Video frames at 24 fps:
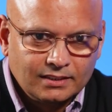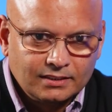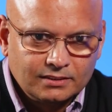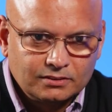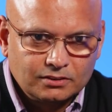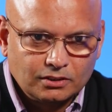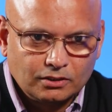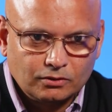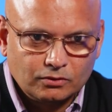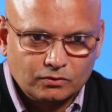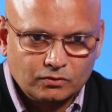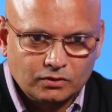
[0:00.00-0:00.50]

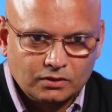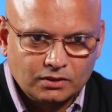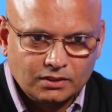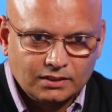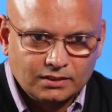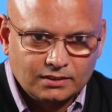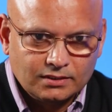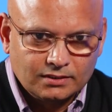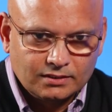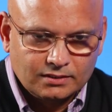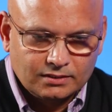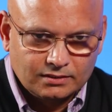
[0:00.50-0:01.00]
So
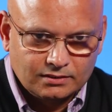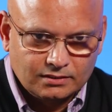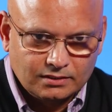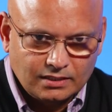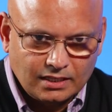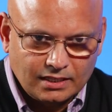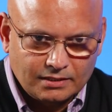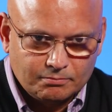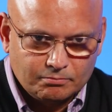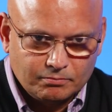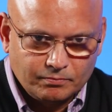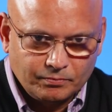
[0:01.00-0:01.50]

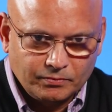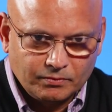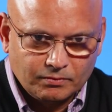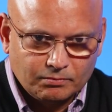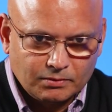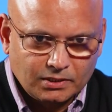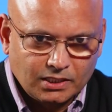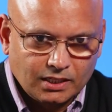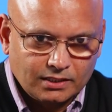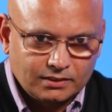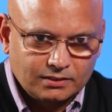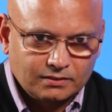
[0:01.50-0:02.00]

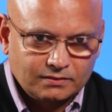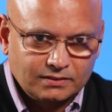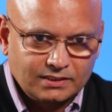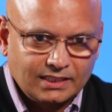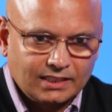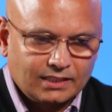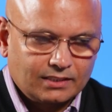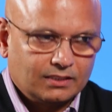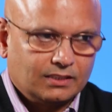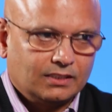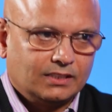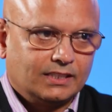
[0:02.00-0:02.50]
because of the
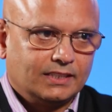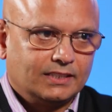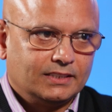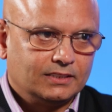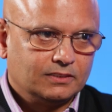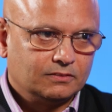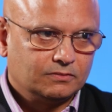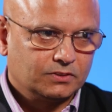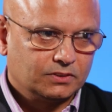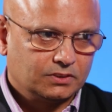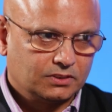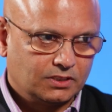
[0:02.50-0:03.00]
underlying
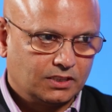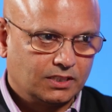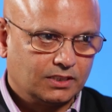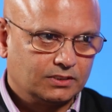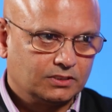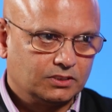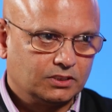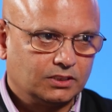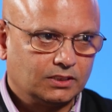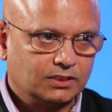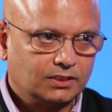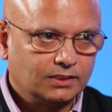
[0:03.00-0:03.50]

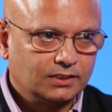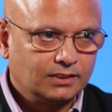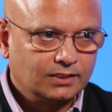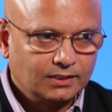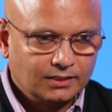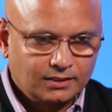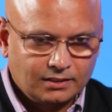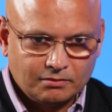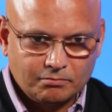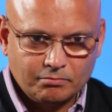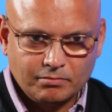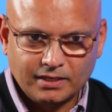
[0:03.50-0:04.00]
infrastructure
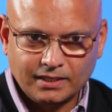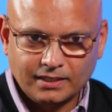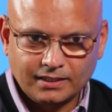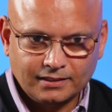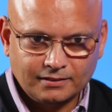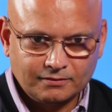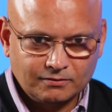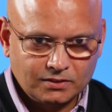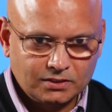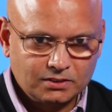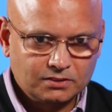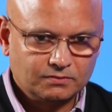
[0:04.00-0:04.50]

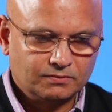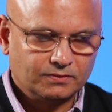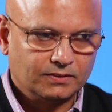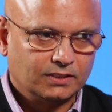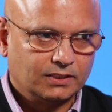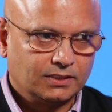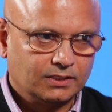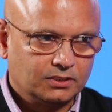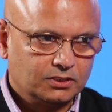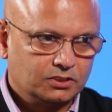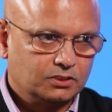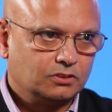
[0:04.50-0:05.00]
being
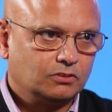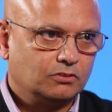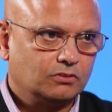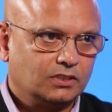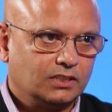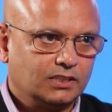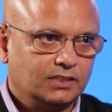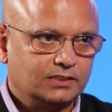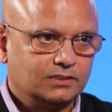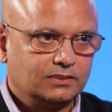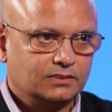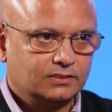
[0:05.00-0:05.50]
vSphere,
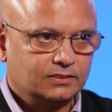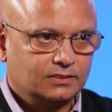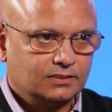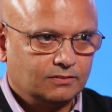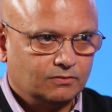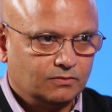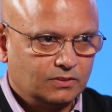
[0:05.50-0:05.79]
storage,